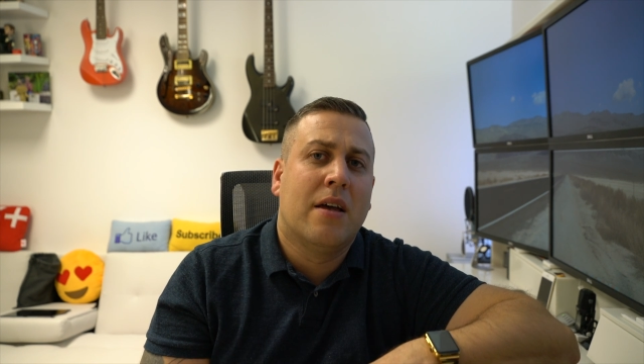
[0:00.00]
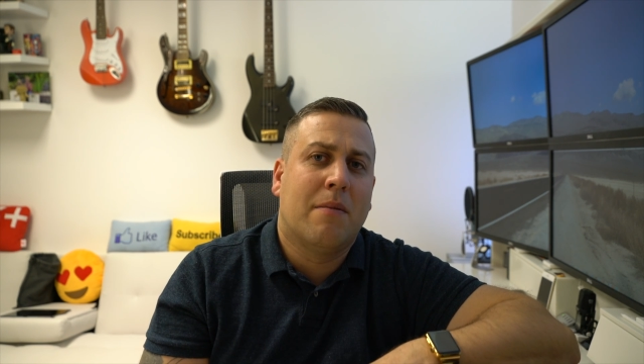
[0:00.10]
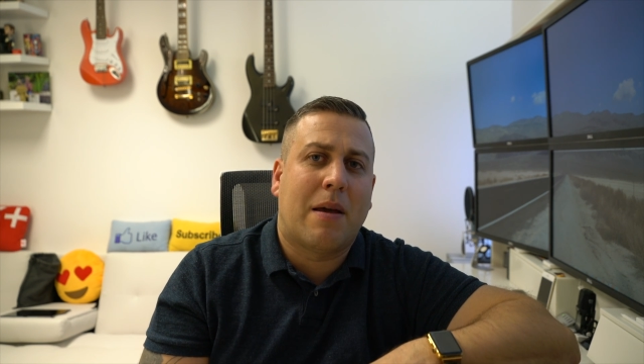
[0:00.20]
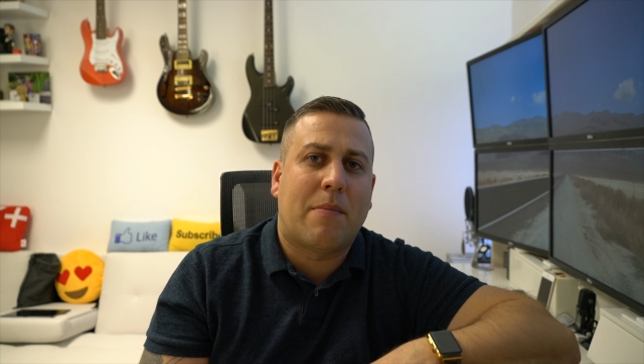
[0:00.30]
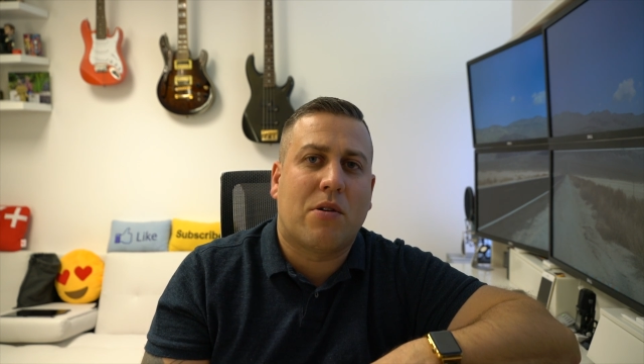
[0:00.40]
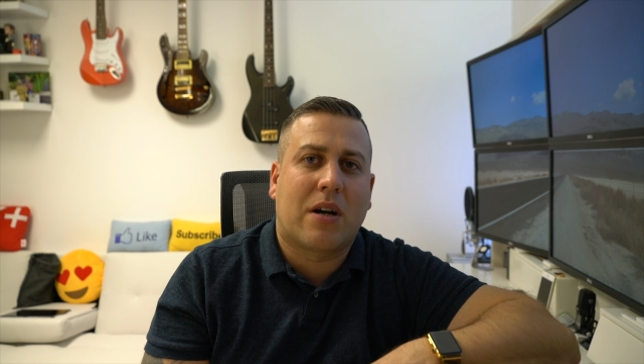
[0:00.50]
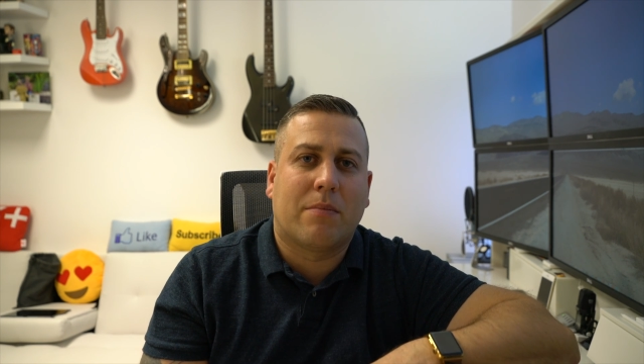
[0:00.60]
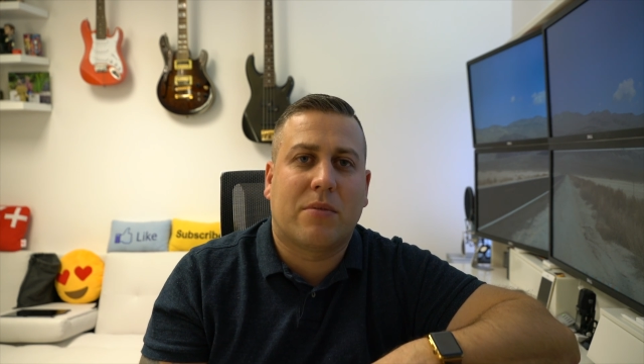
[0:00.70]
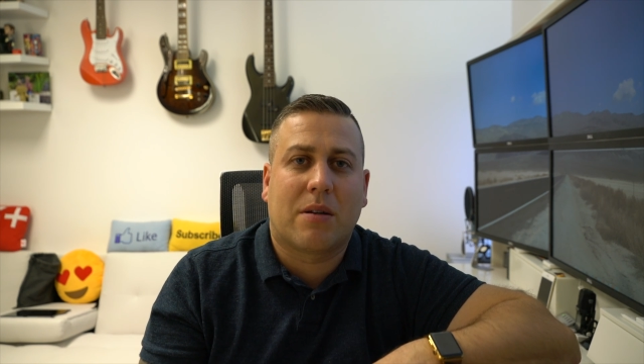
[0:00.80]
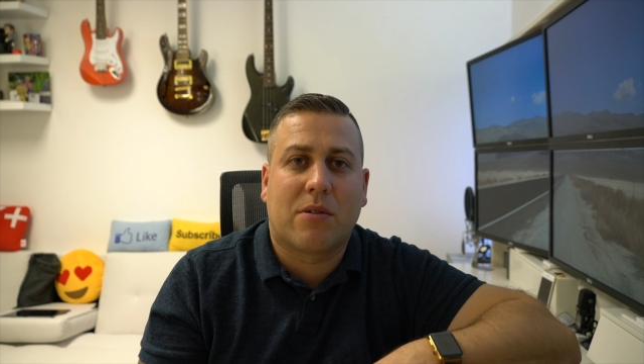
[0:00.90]
Maybe
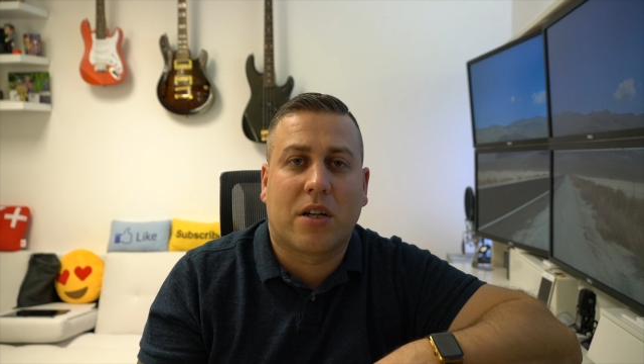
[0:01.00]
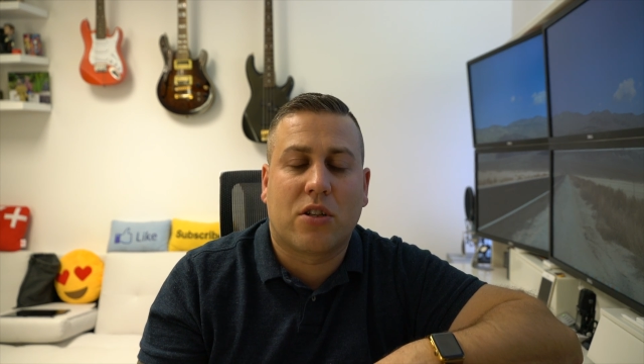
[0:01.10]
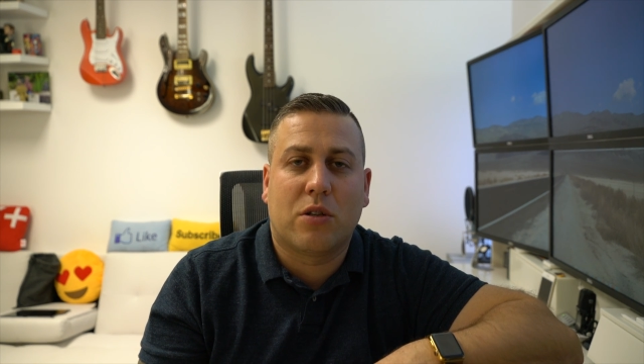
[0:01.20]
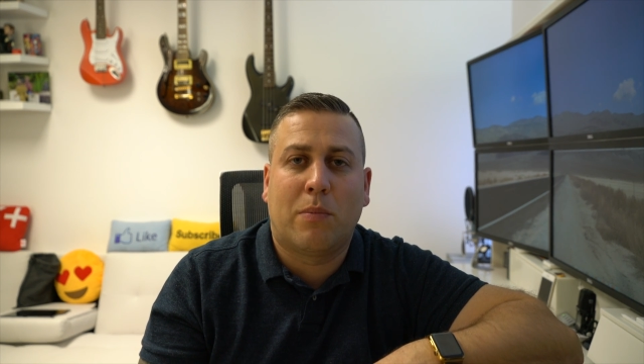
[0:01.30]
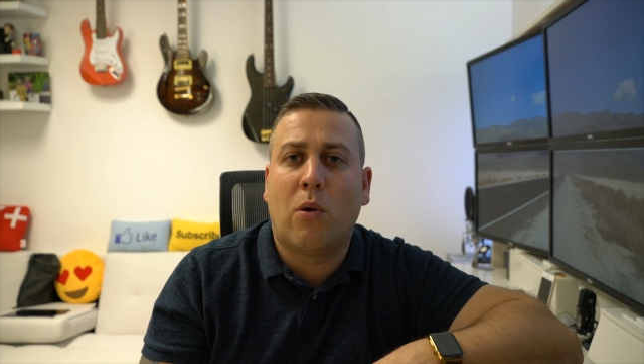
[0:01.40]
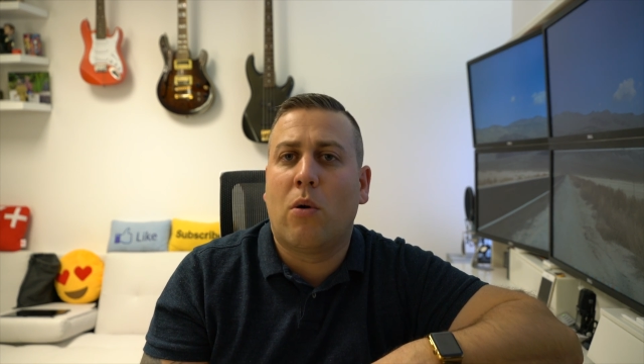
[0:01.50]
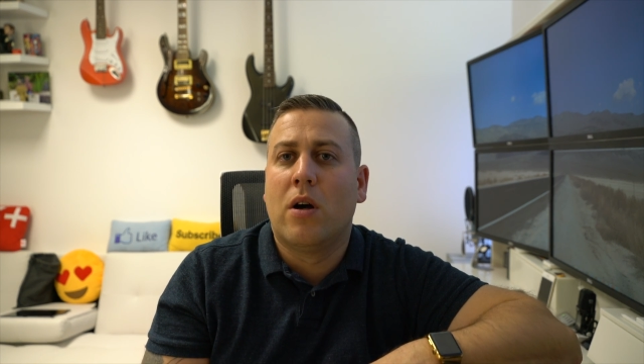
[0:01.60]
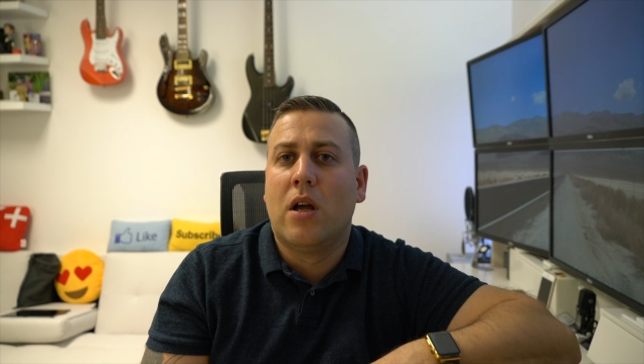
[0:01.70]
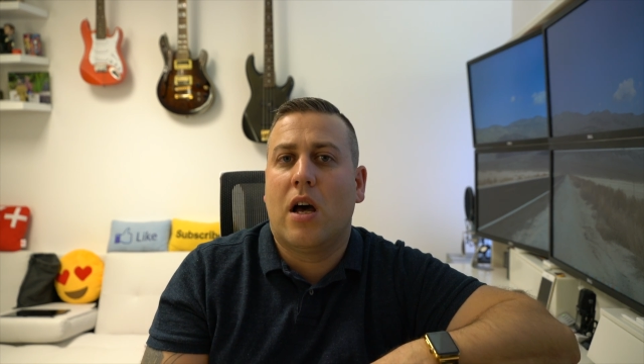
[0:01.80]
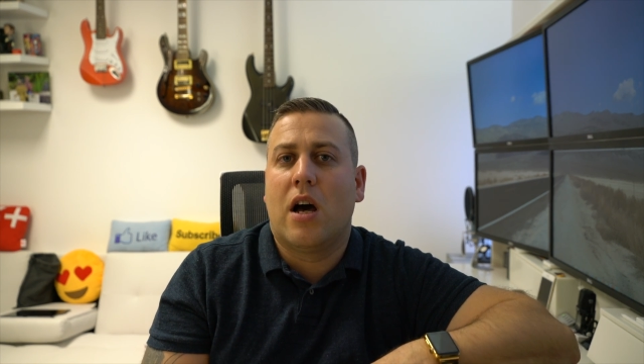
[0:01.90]
you're some kind of support
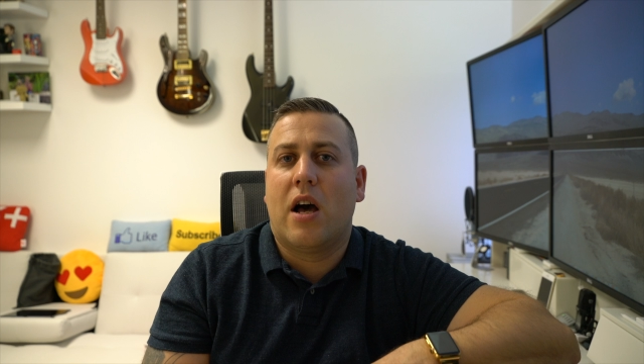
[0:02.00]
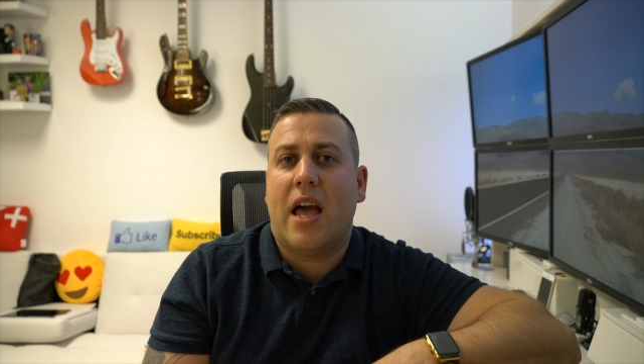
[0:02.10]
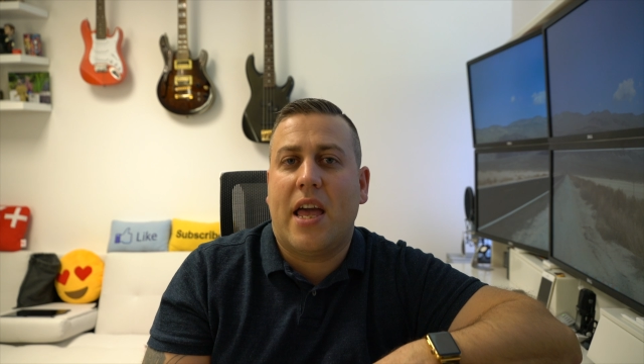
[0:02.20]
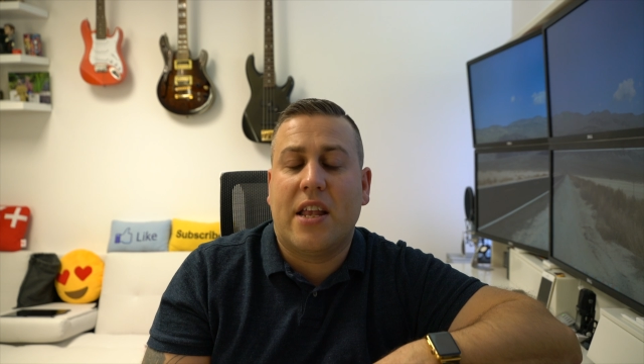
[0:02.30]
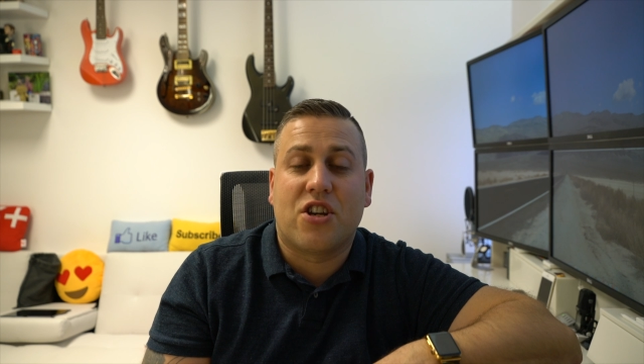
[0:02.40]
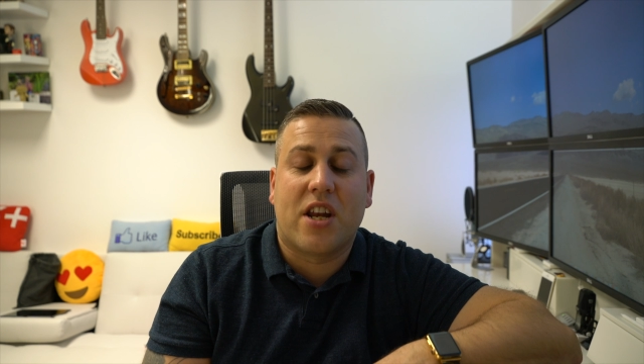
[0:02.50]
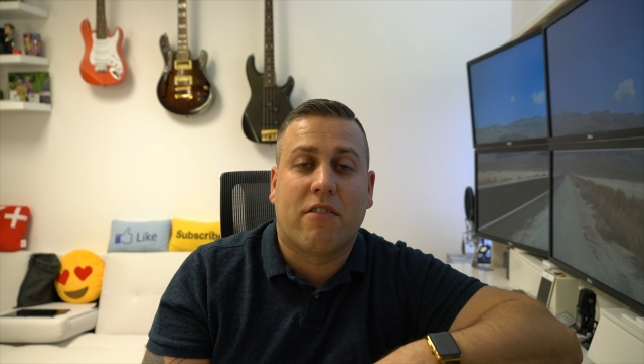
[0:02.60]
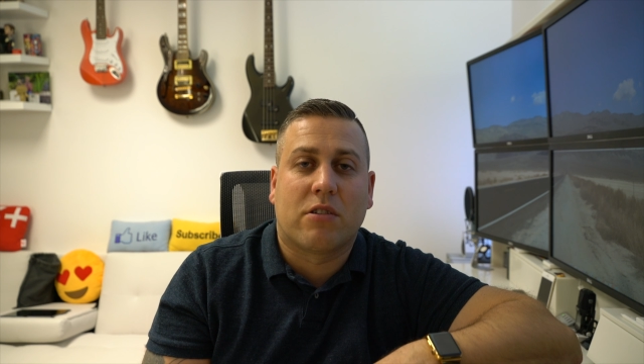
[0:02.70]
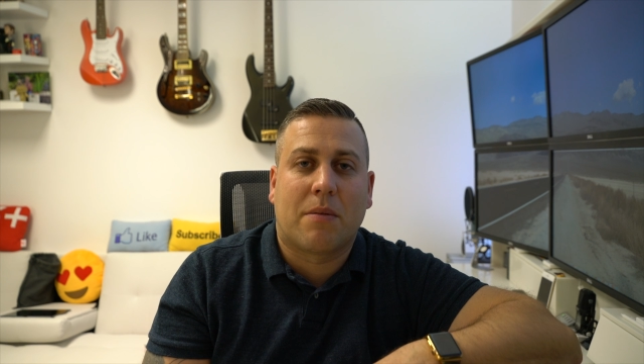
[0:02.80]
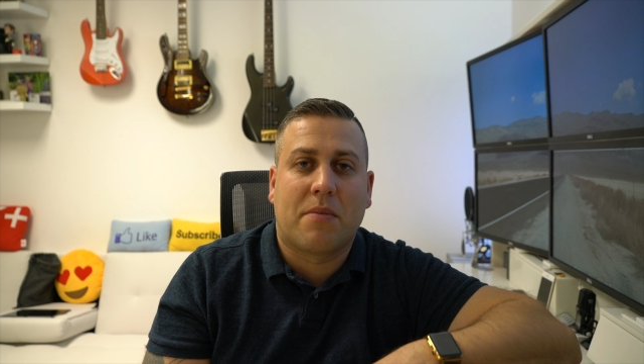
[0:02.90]
uh, engineer
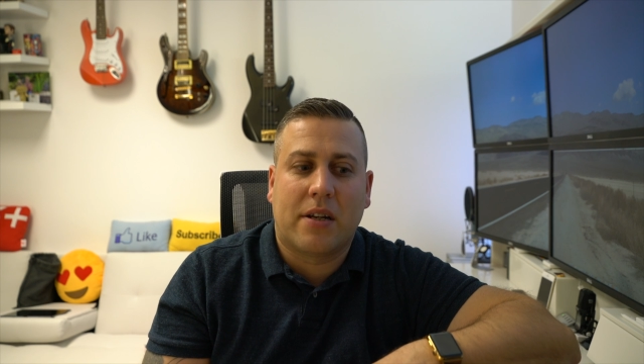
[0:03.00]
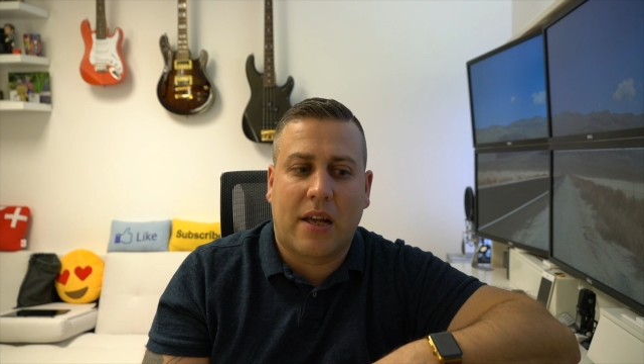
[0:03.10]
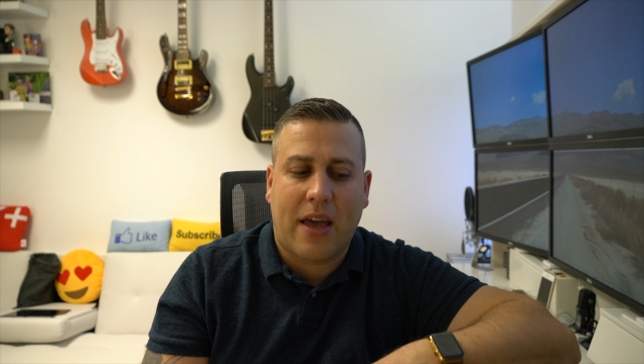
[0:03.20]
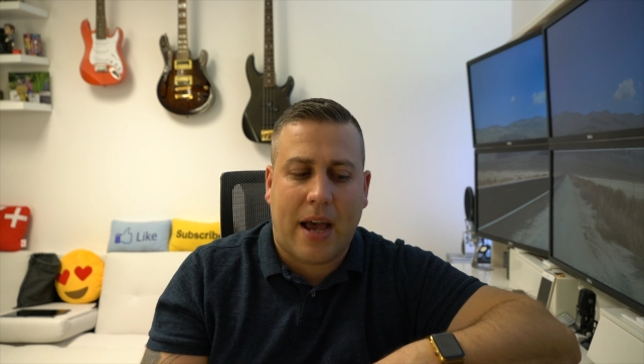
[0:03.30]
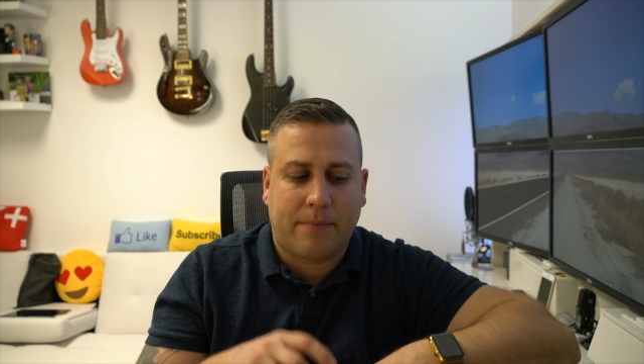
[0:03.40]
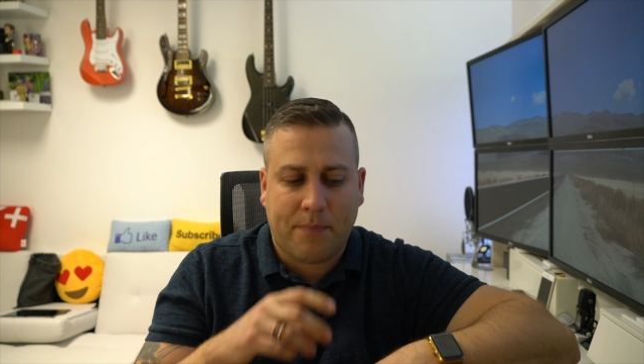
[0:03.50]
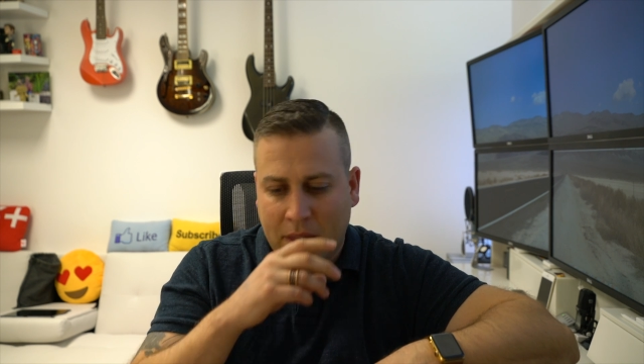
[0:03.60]
or something like that.